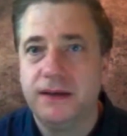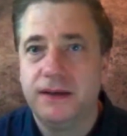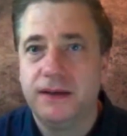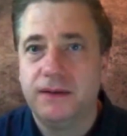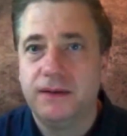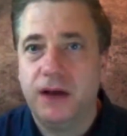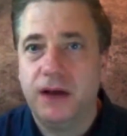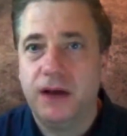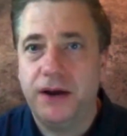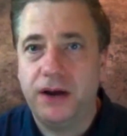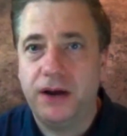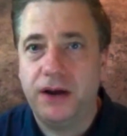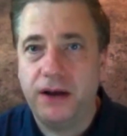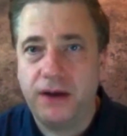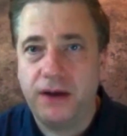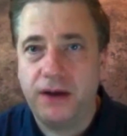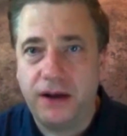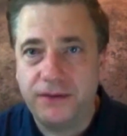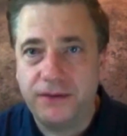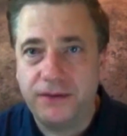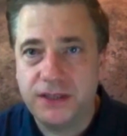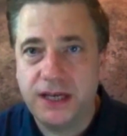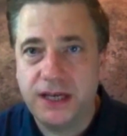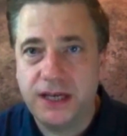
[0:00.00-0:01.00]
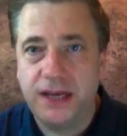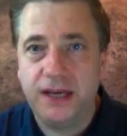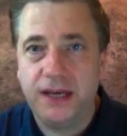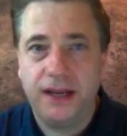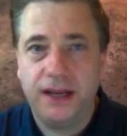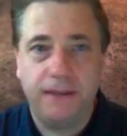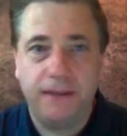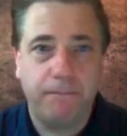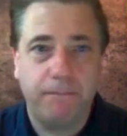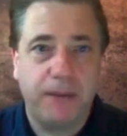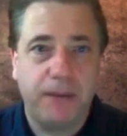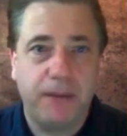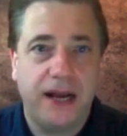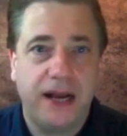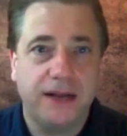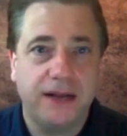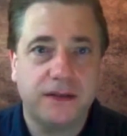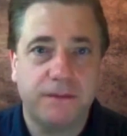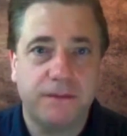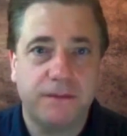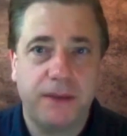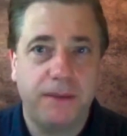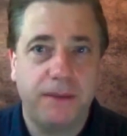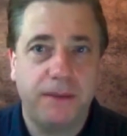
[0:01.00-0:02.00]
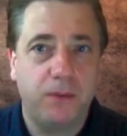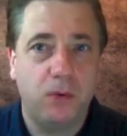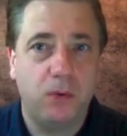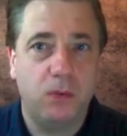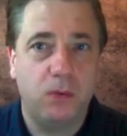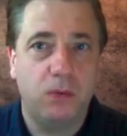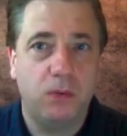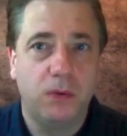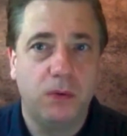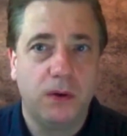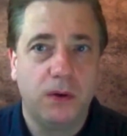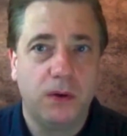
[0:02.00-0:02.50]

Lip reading: and I've seen the impact of people,